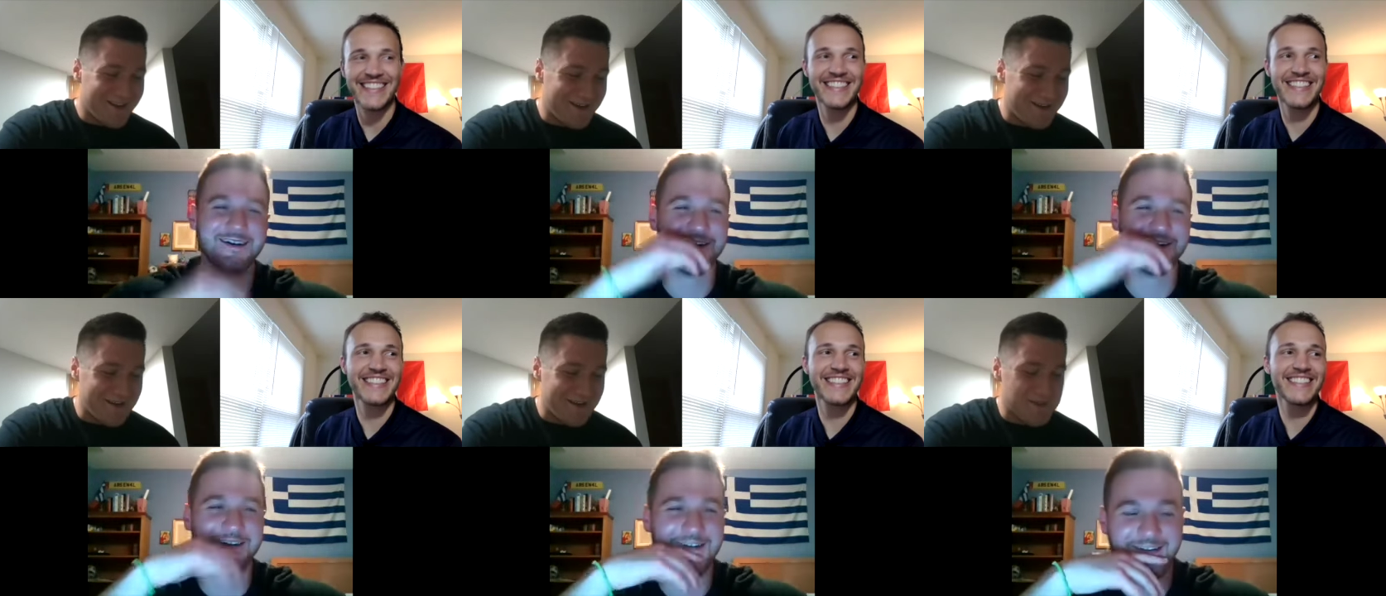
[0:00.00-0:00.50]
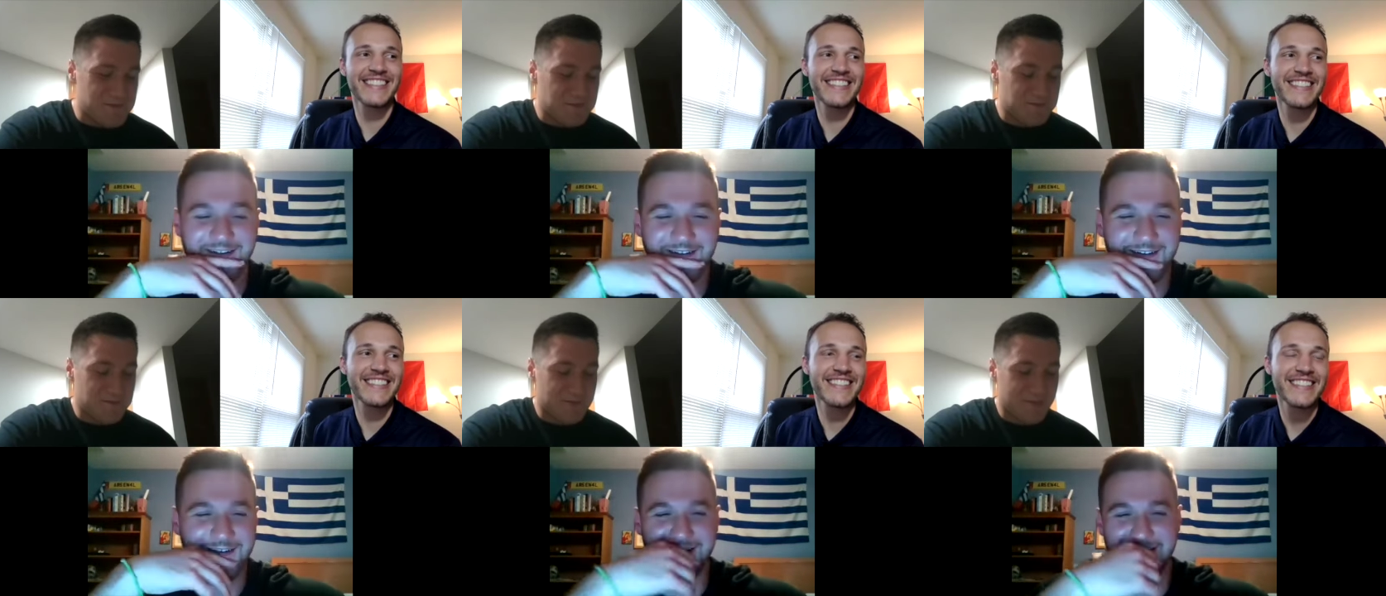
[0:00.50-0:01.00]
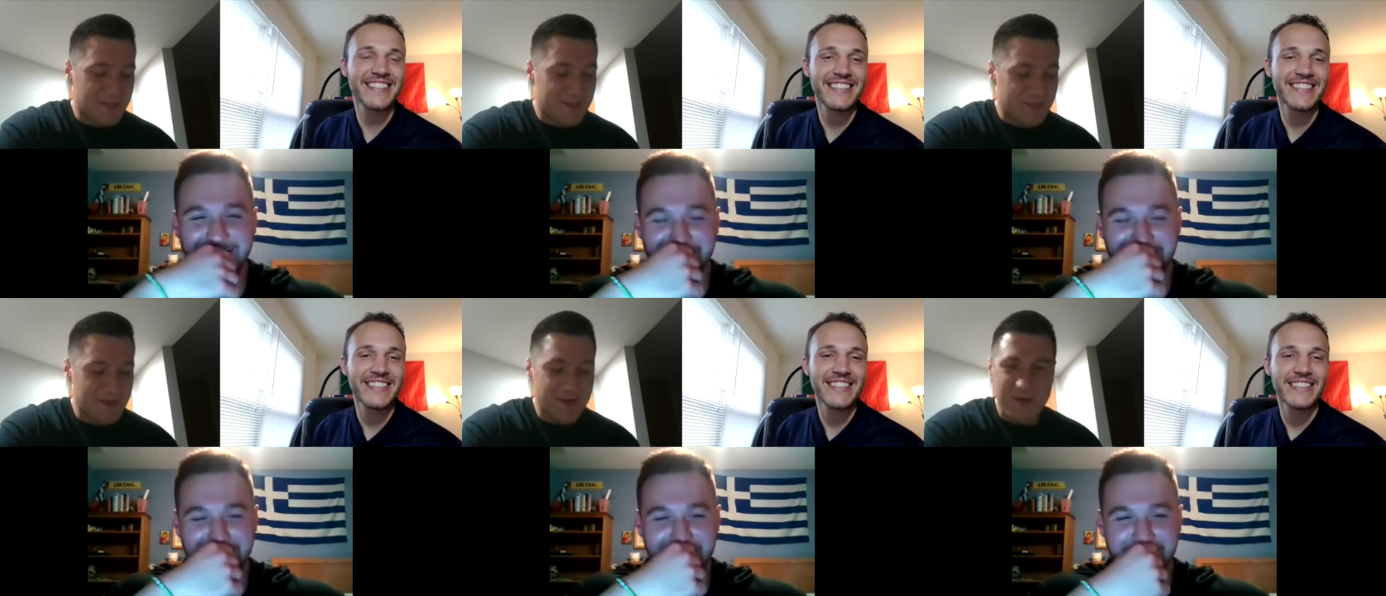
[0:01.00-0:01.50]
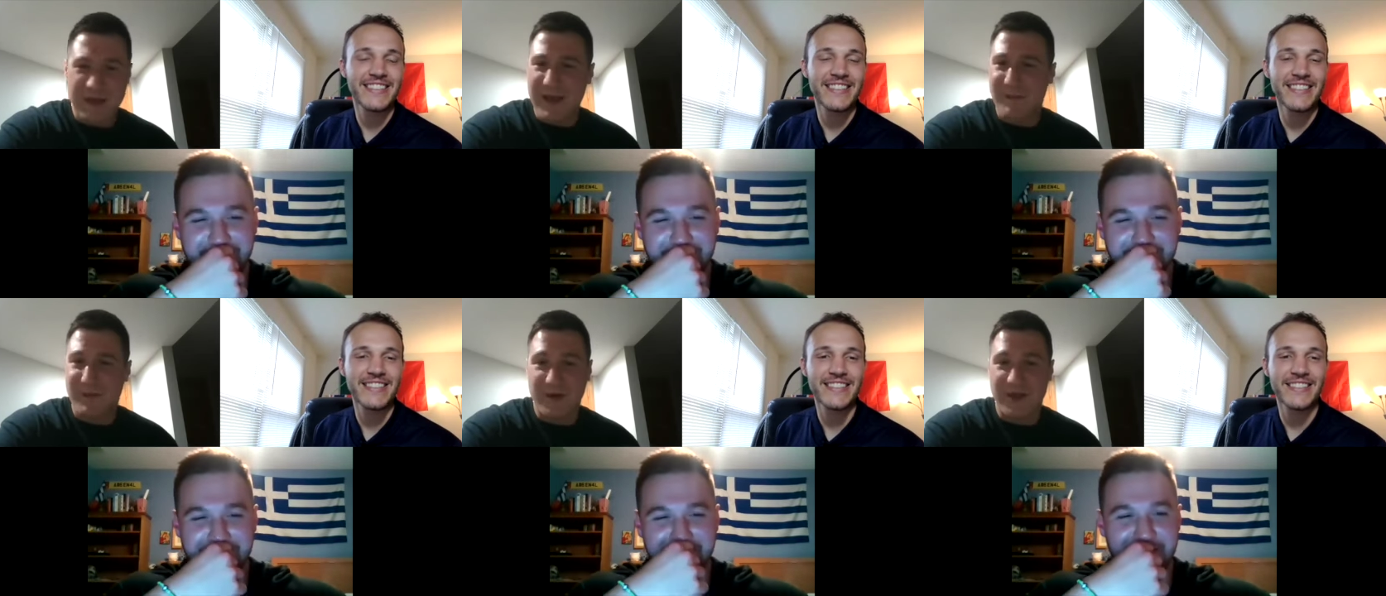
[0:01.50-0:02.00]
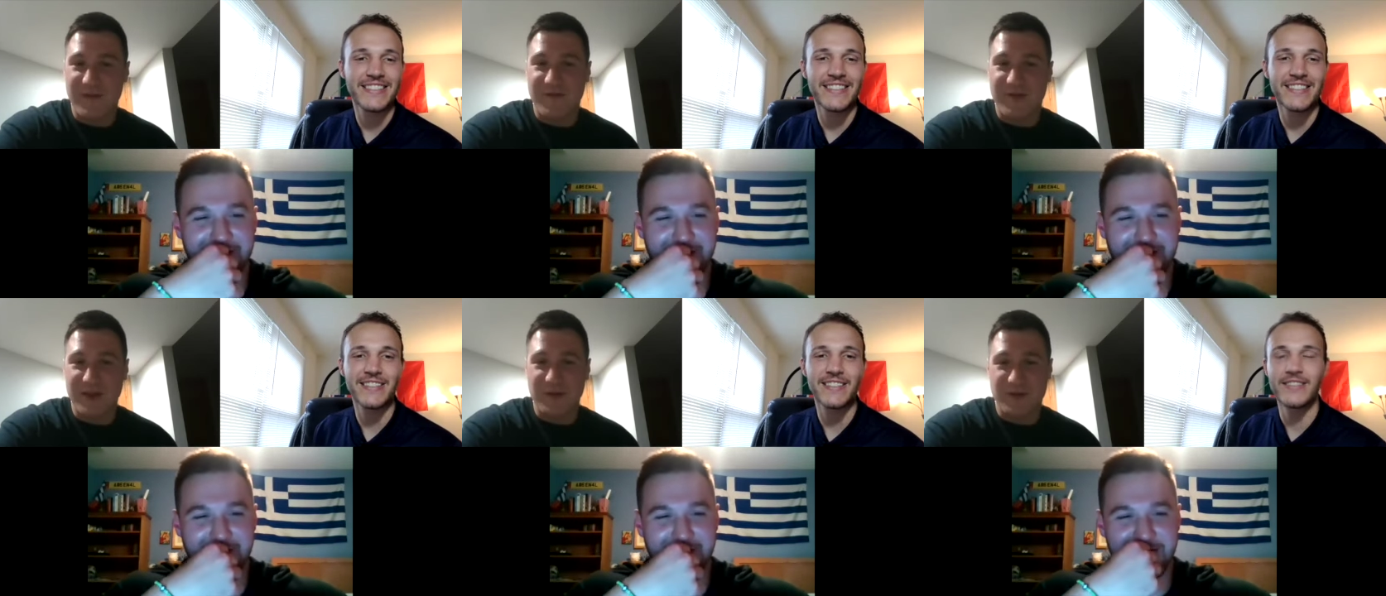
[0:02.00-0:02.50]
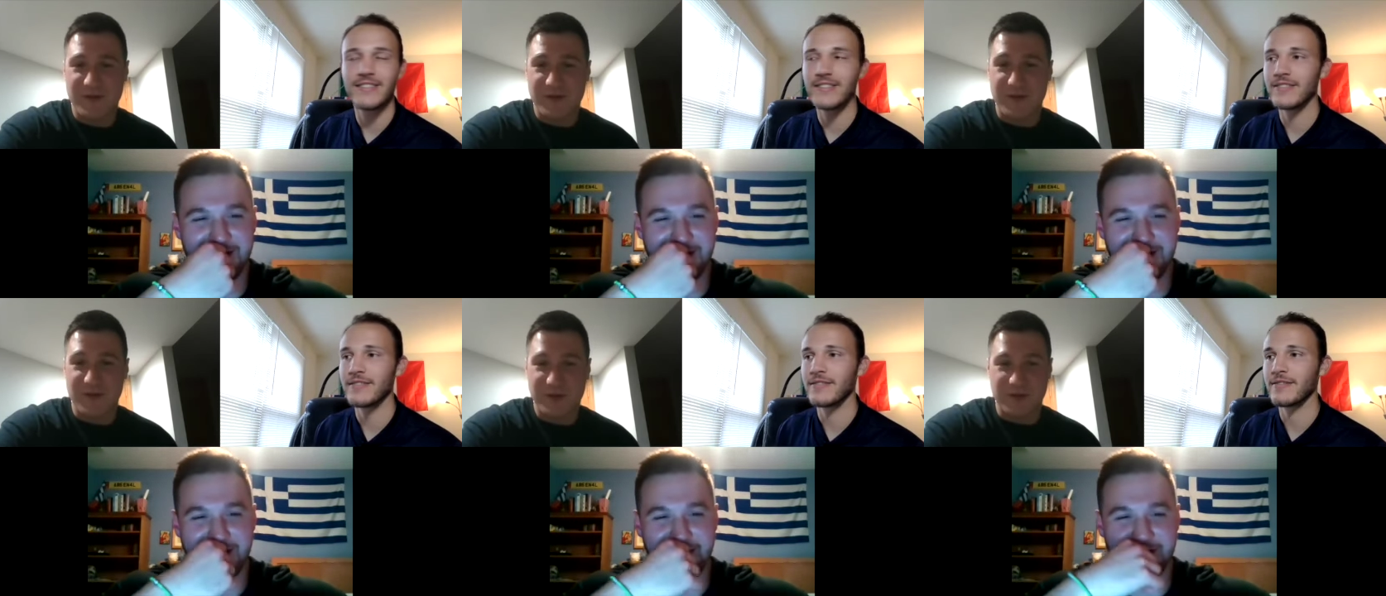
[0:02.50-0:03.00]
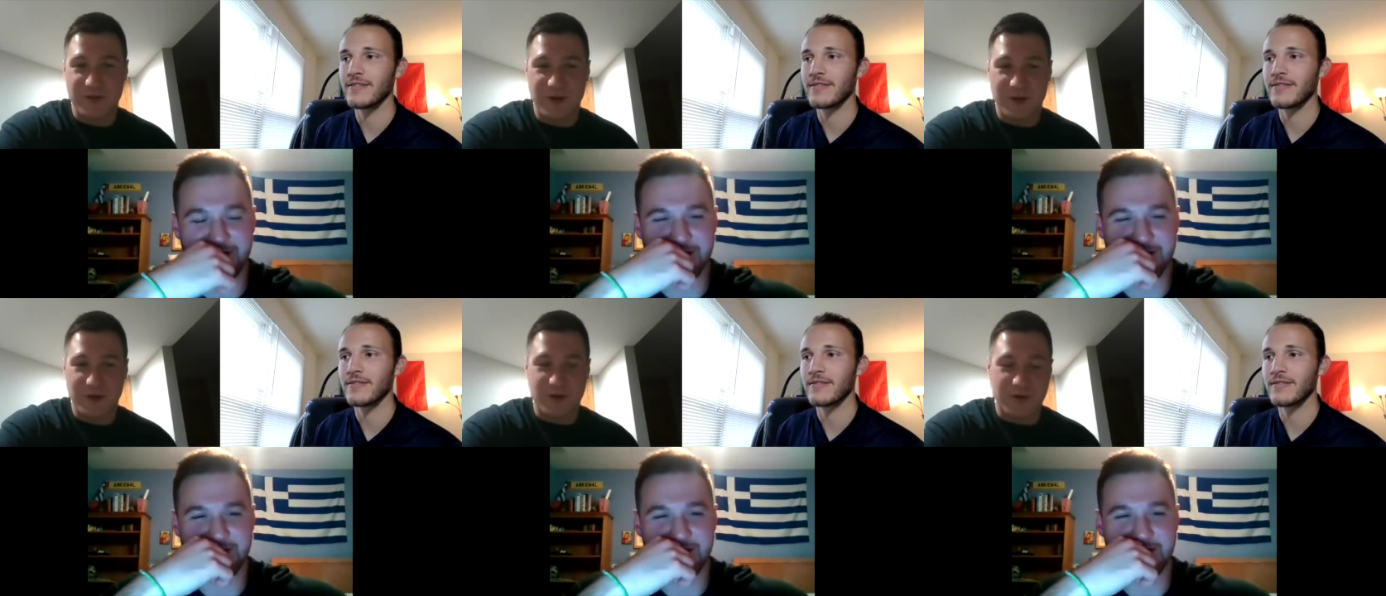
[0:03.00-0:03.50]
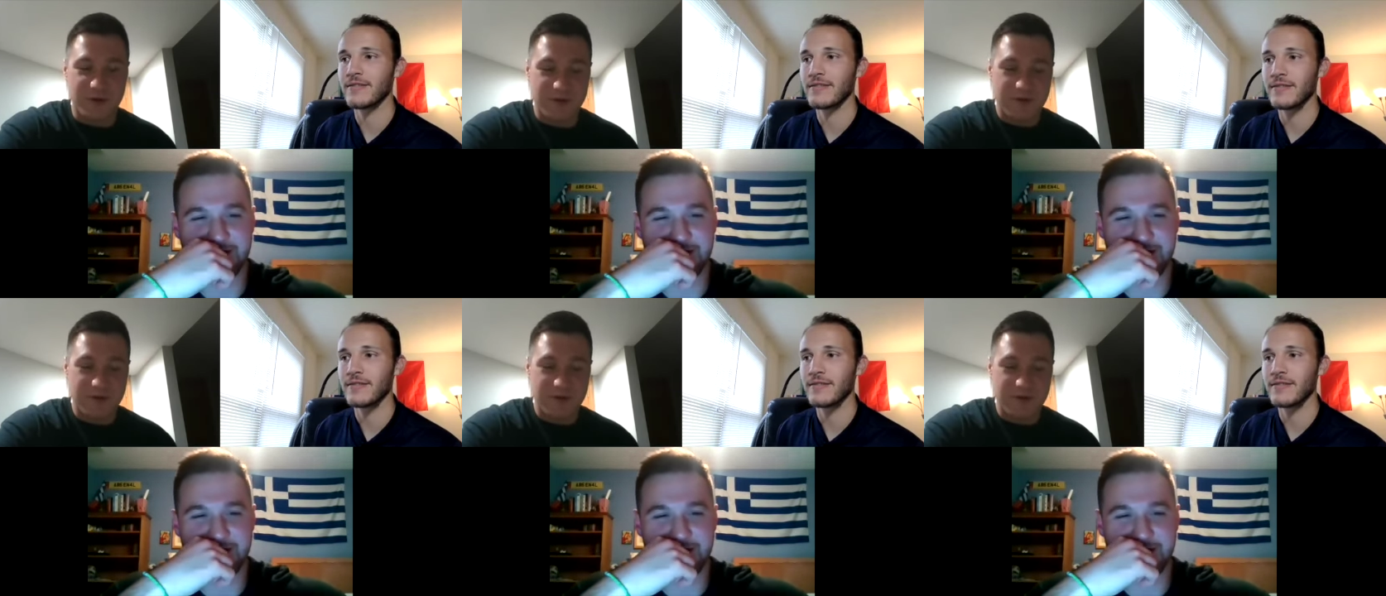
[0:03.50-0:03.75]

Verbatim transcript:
Speaker 1: uh, yeah, but if Netherlands don't get the red card,